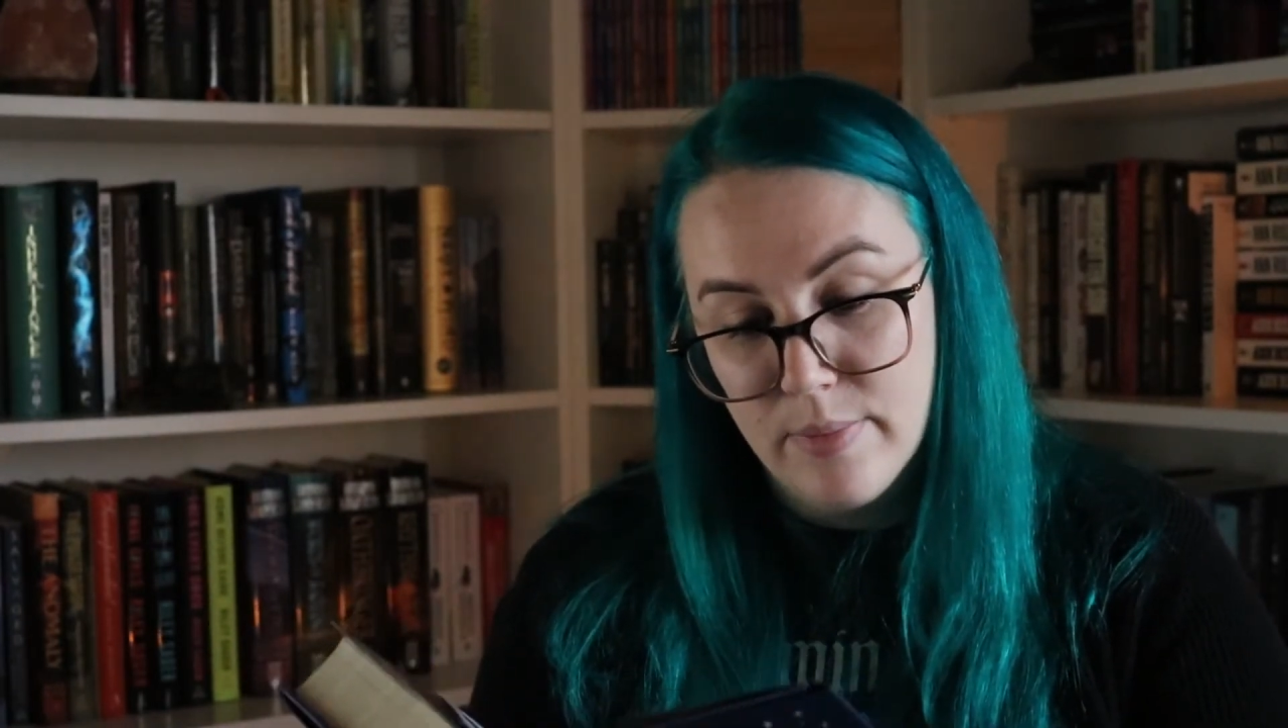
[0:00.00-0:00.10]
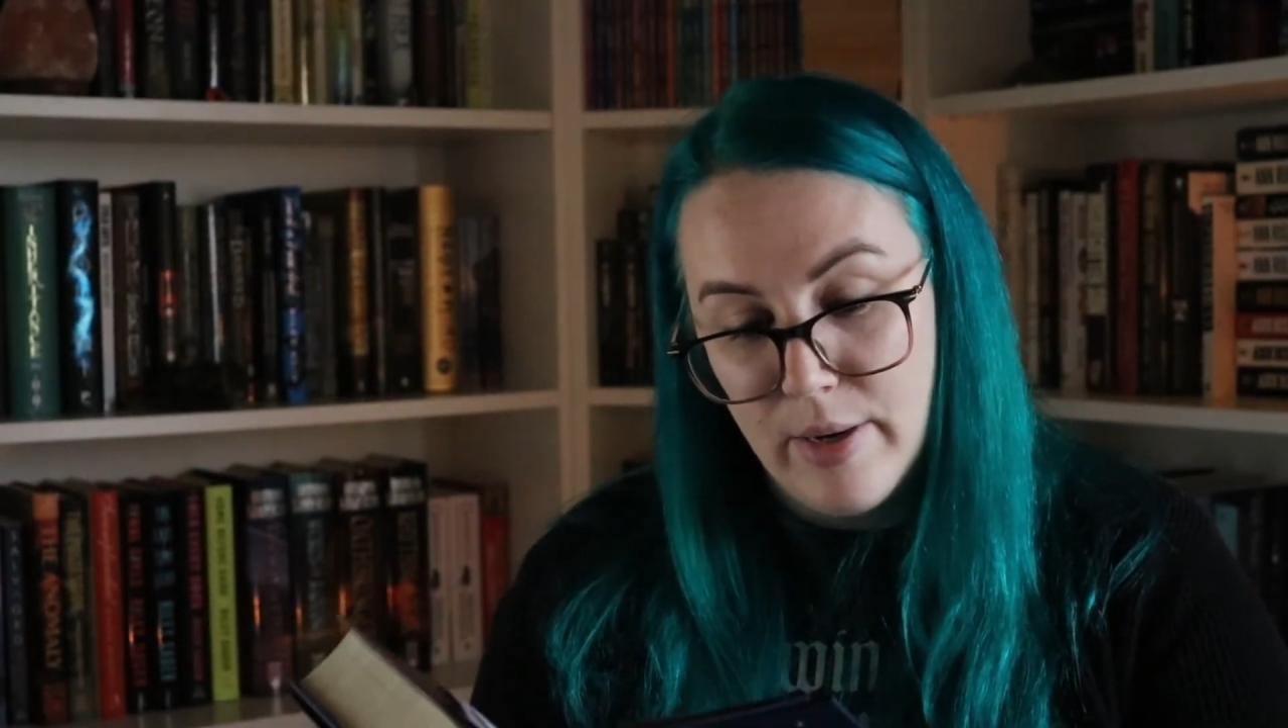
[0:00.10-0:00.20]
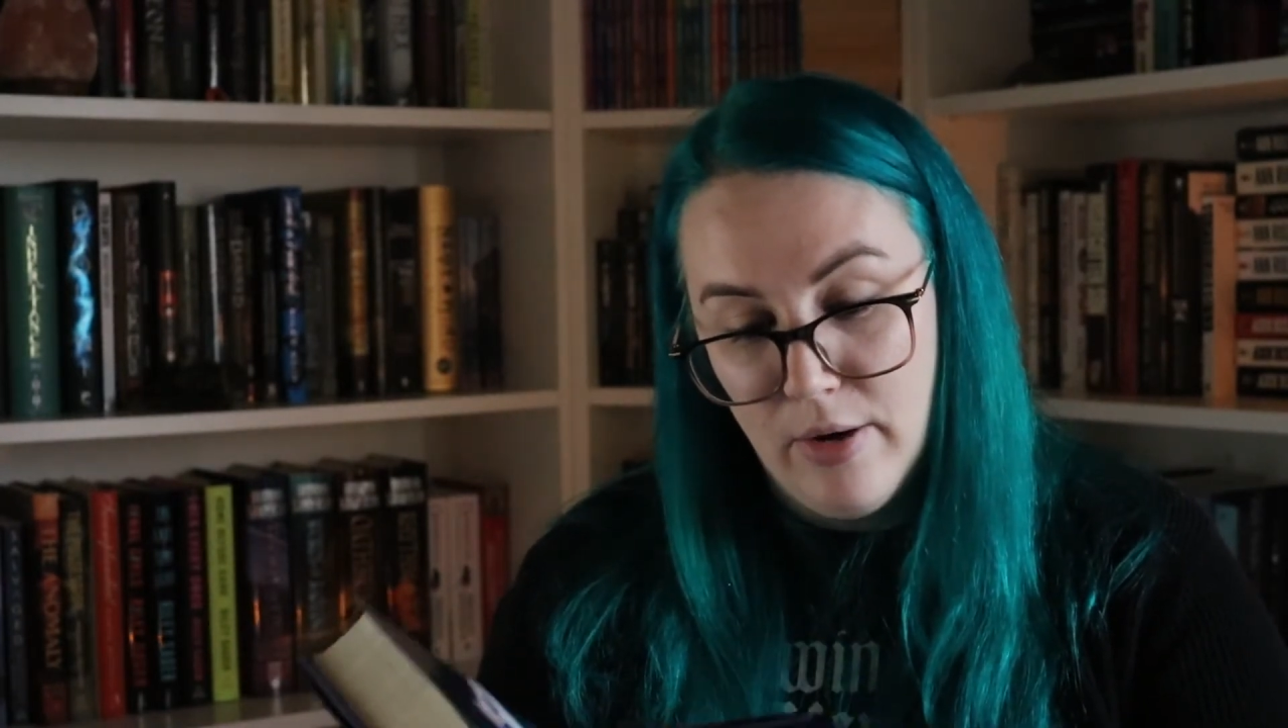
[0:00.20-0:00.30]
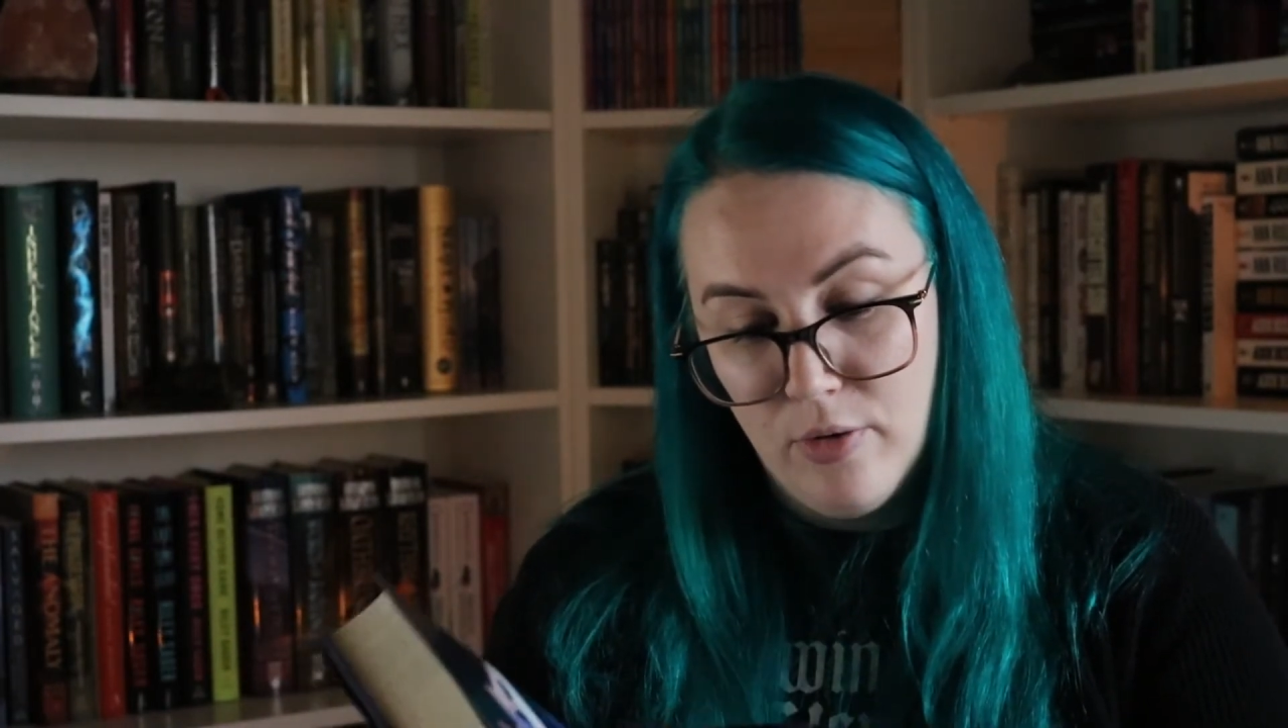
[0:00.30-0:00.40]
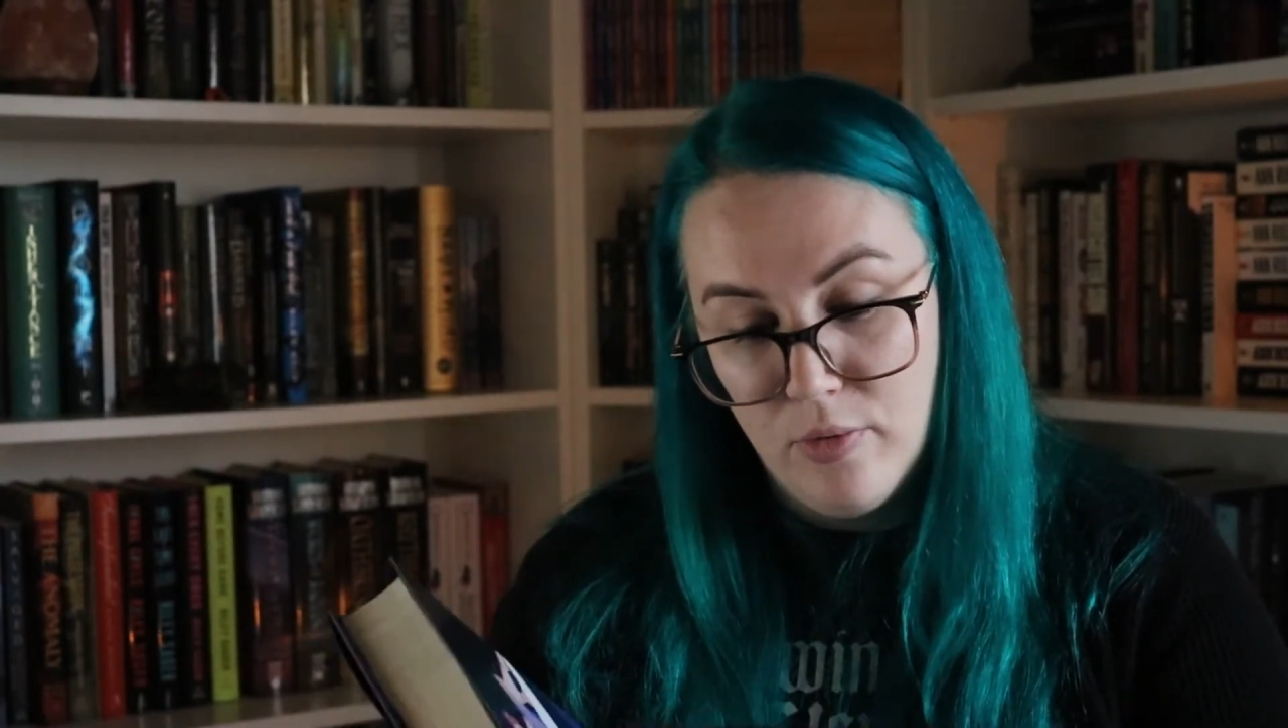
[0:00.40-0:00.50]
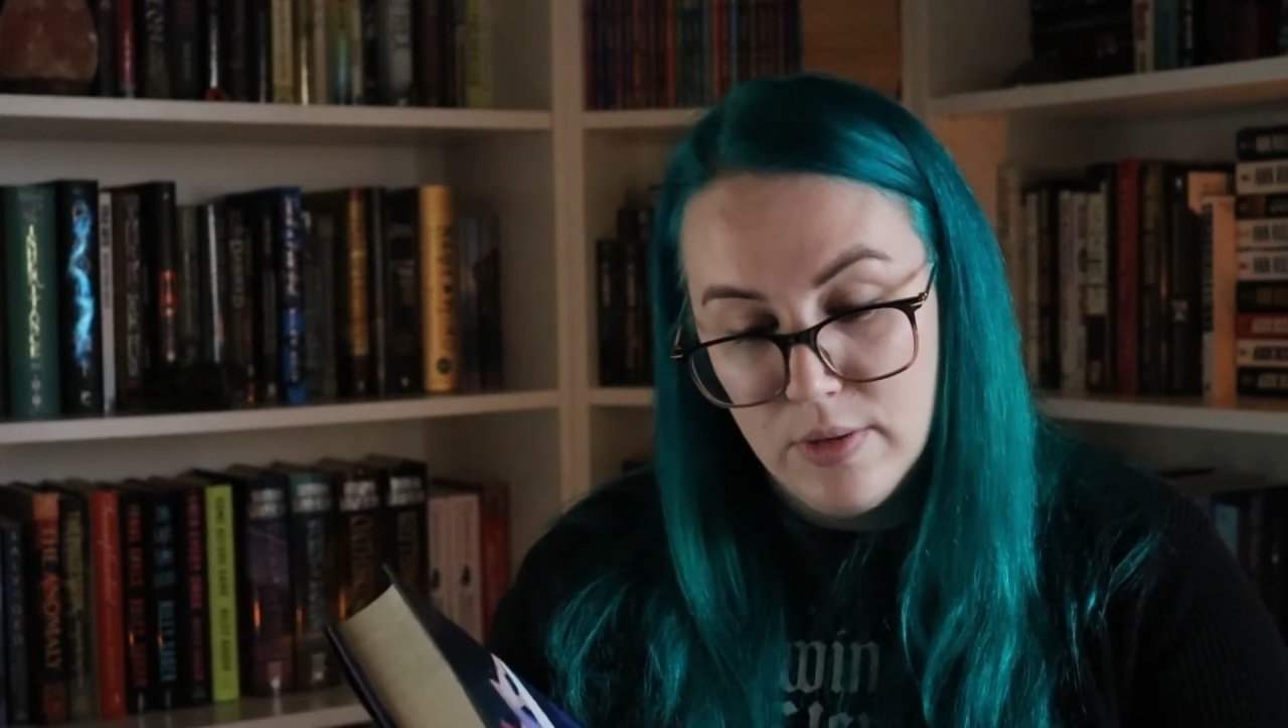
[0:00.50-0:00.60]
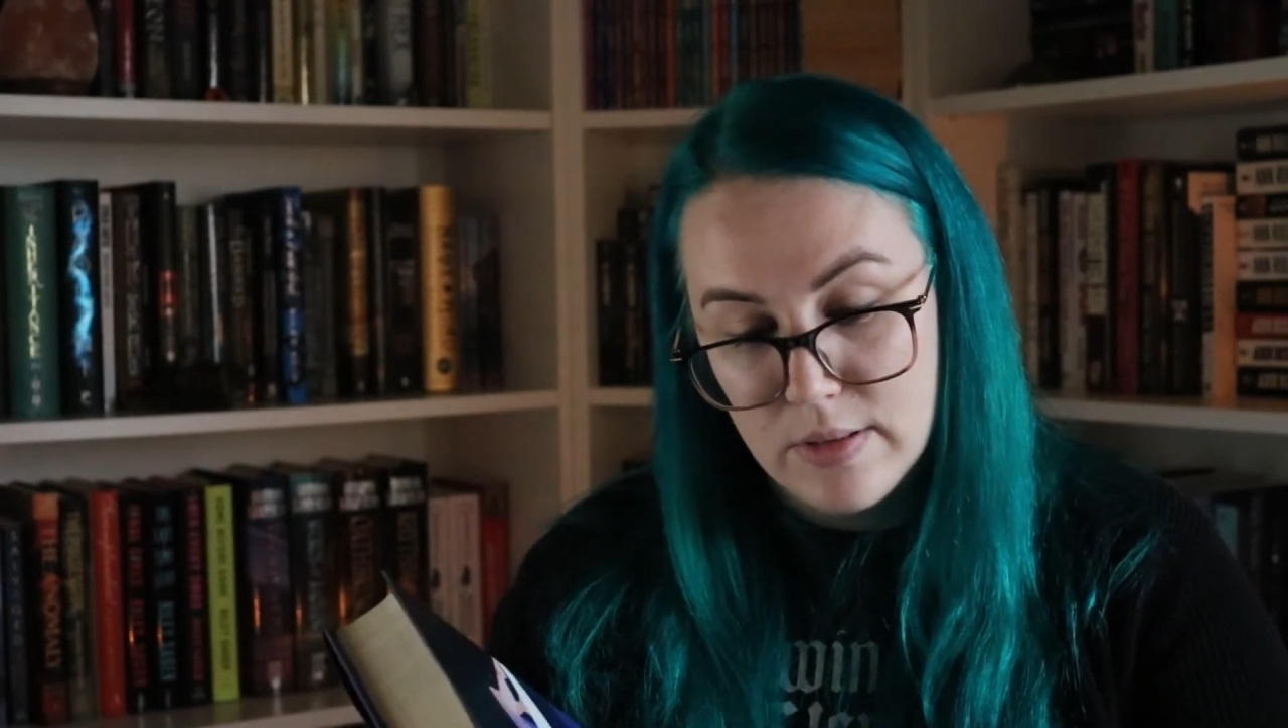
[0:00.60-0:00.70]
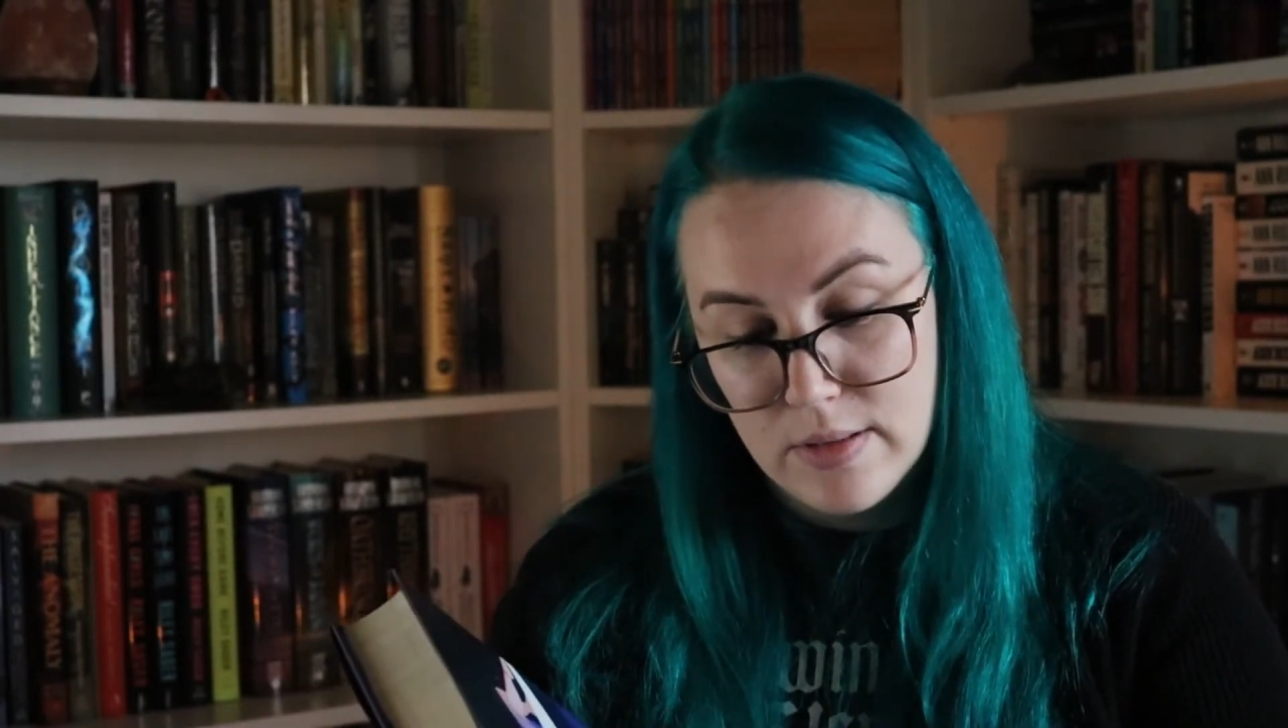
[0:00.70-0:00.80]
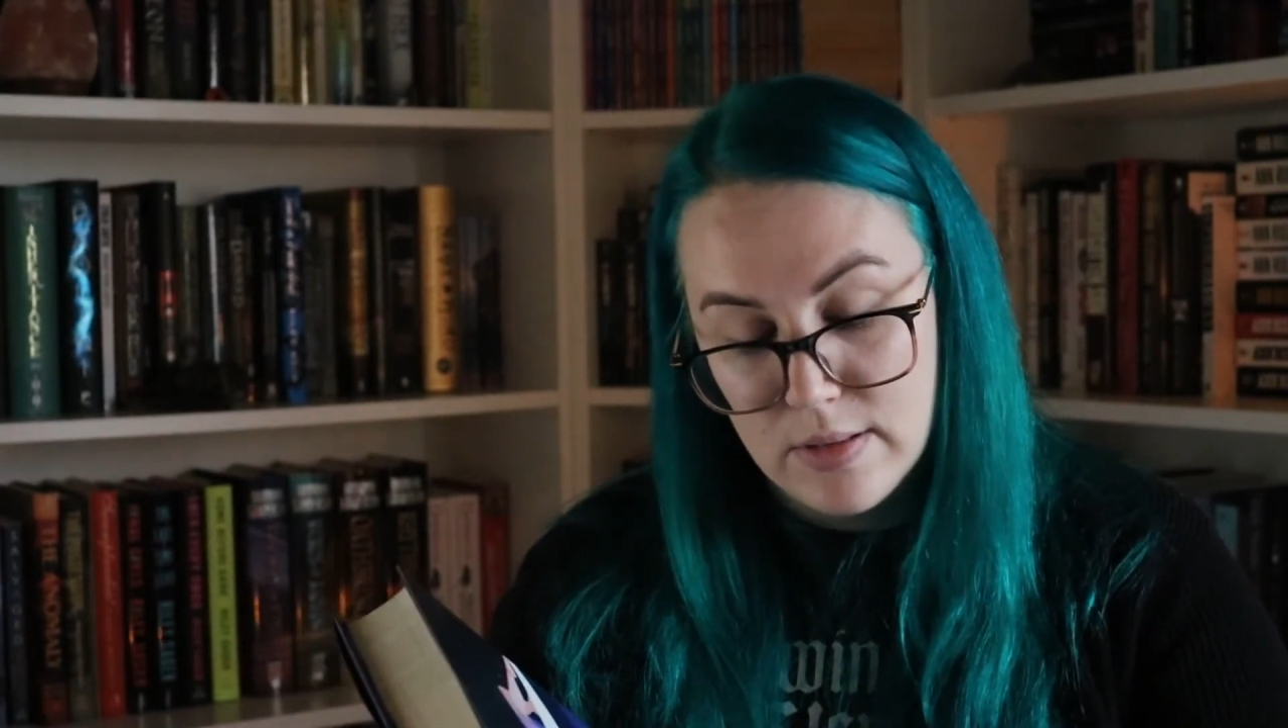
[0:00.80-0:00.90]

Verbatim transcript: about